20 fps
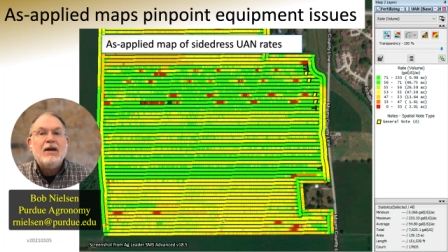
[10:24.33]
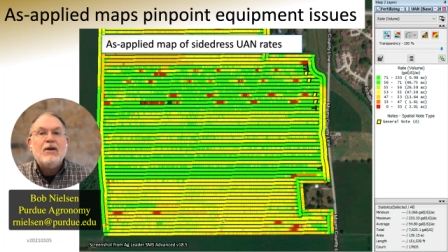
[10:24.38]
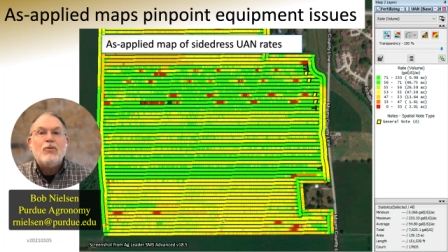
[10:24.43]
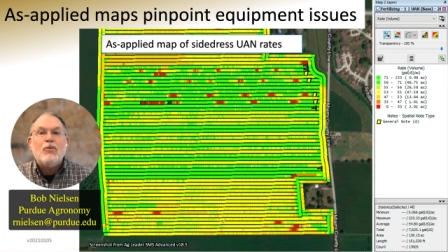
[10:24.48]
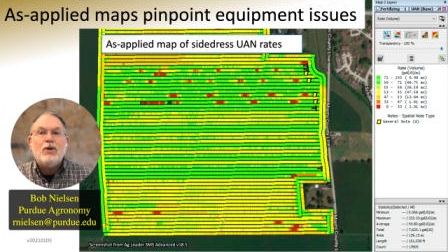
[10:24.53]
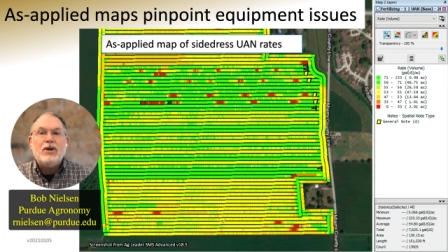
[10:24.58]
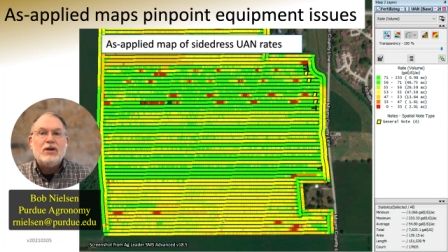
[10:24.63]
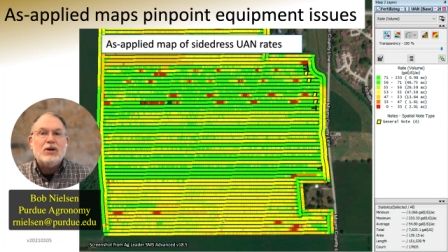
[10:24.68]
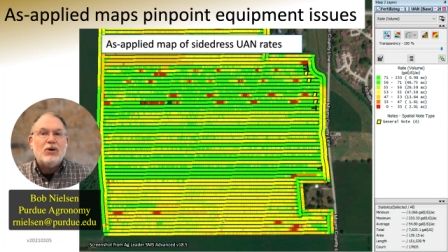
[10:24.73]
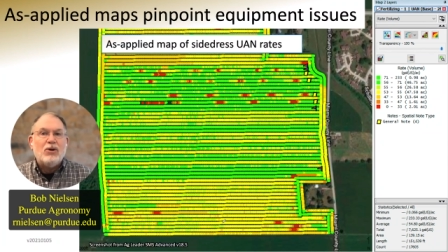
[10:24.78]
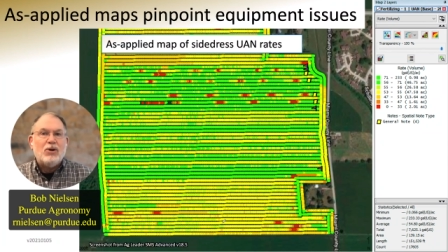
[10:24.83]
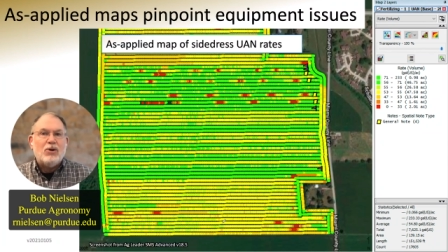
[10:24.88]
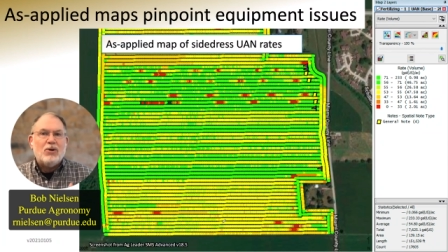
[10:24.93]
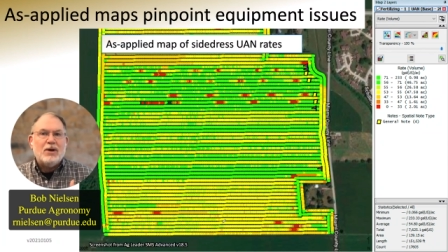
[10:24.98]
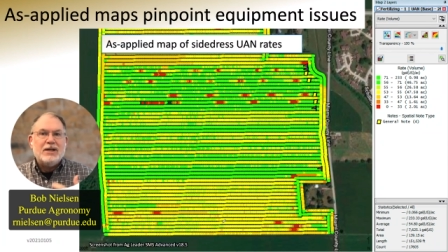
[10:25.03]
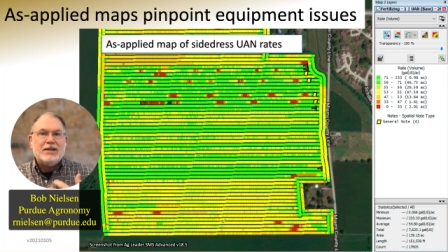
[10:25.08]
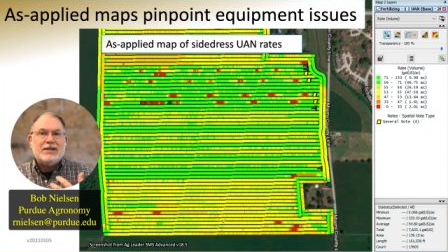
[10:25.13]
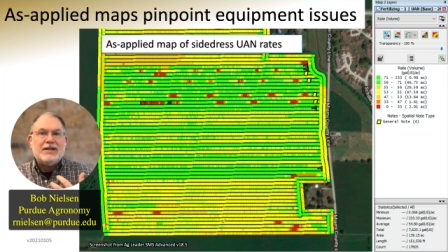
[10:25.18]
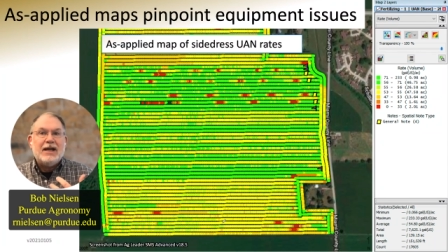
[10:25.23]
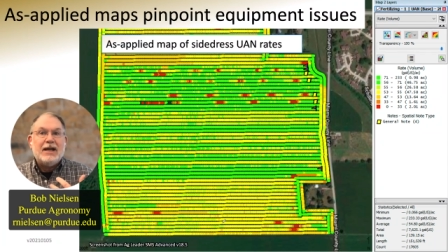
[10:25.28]
we don't
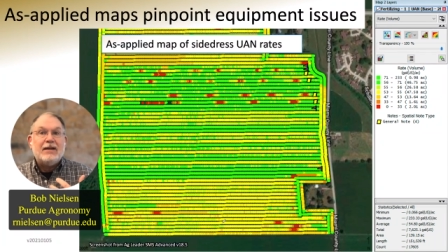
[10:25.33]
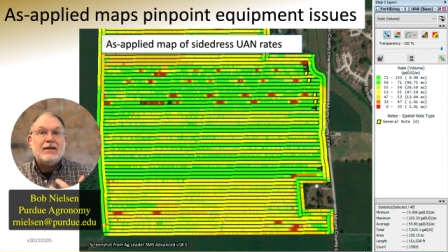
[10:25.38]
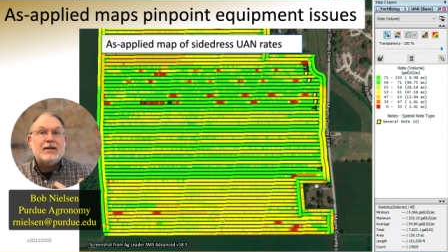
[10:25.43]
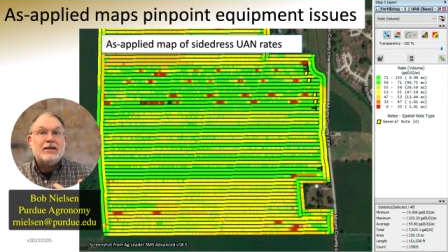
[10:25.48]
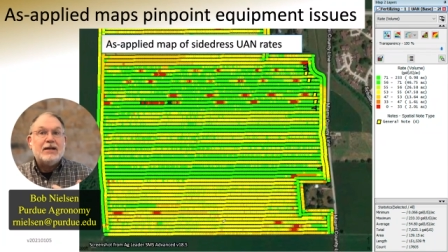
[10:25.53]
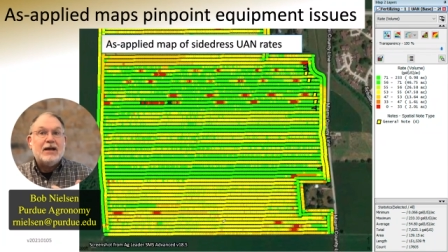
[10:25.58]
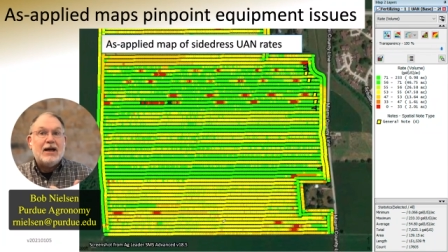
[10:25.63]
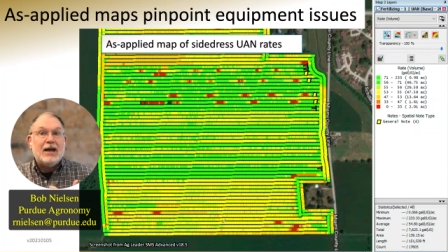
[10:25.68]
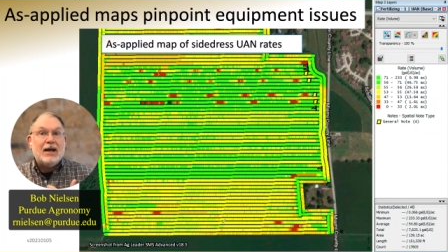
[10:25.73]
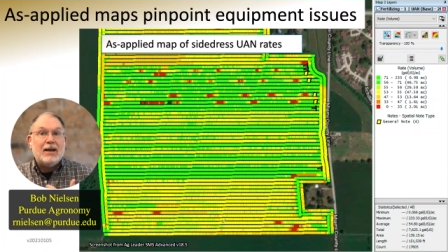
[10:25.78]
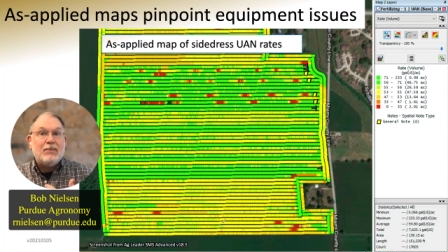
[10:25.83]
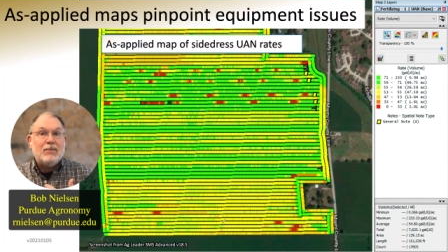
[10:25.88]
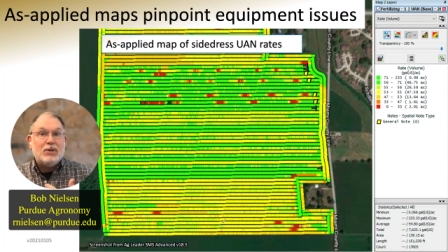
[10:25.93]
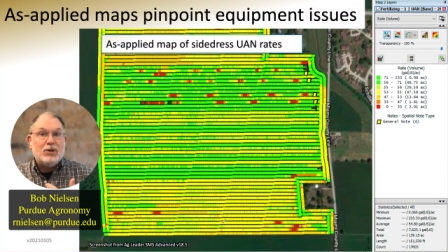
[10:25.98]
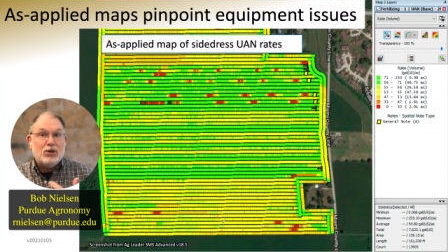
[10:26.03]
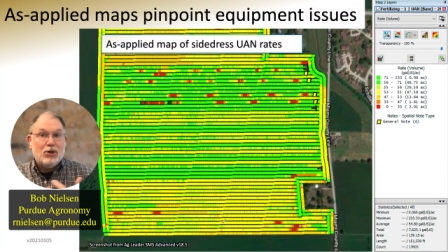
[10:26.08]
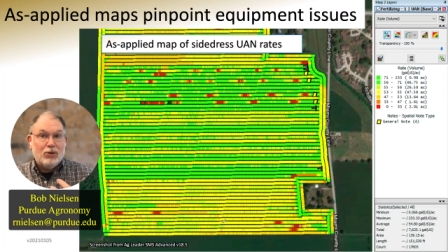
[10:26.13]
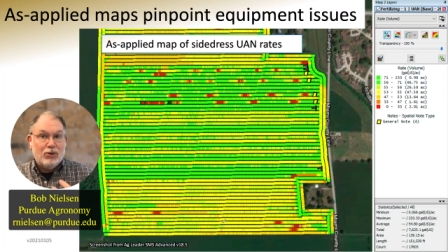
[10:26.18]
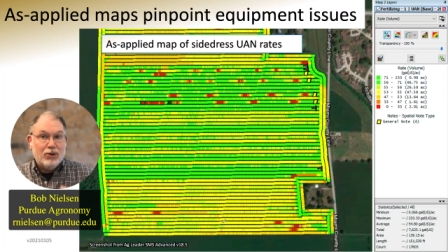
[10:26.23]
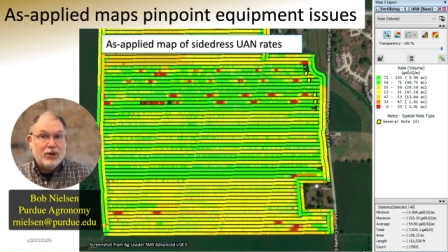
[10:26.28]
always take the time
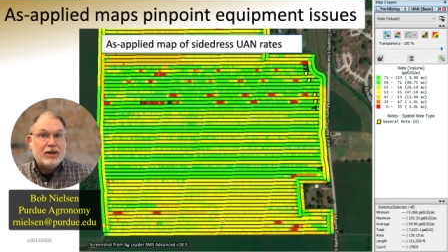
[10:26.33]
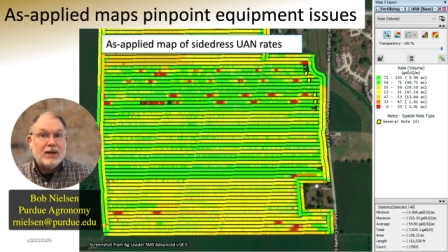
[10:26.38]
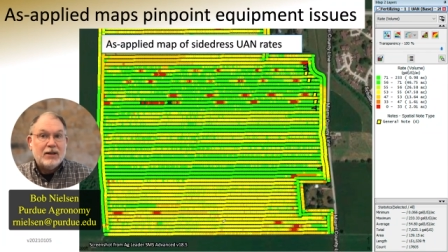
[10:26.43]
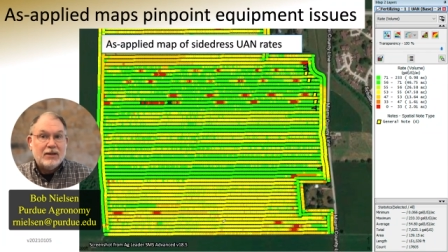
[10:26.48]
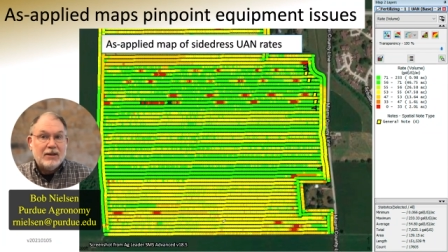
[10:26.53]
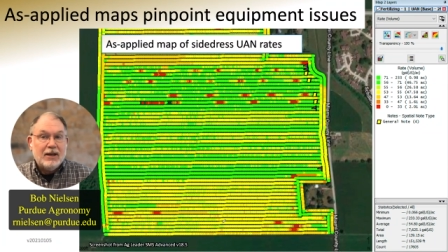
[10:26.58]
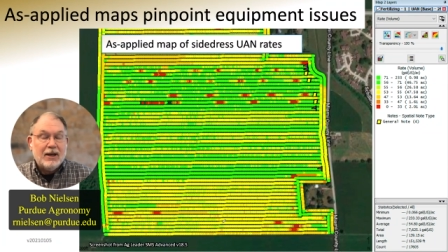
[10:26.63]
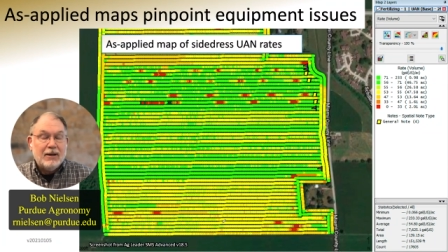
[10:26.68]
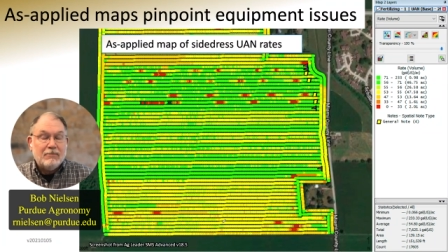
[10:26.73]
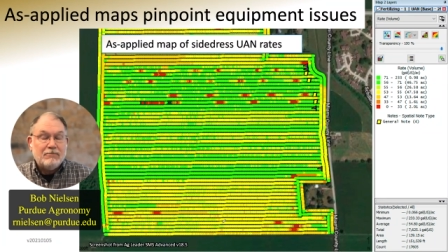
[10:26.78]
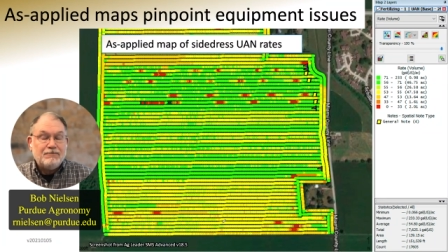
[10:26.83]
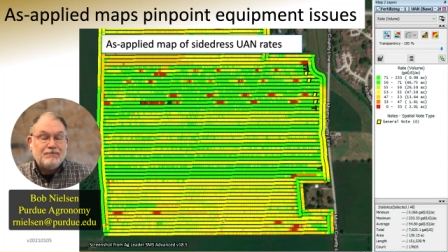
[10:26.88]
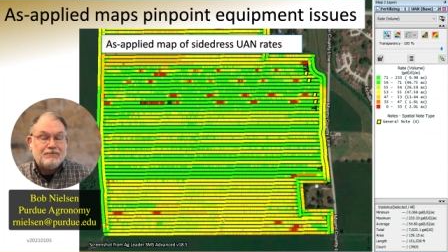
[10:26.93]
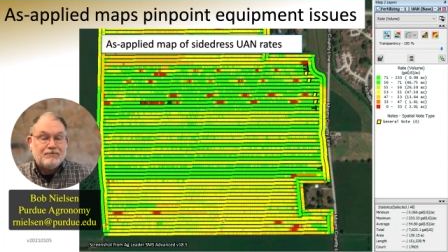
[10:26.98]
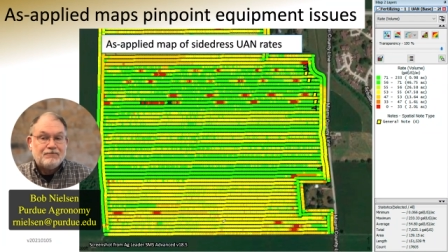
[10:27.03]
to look at them.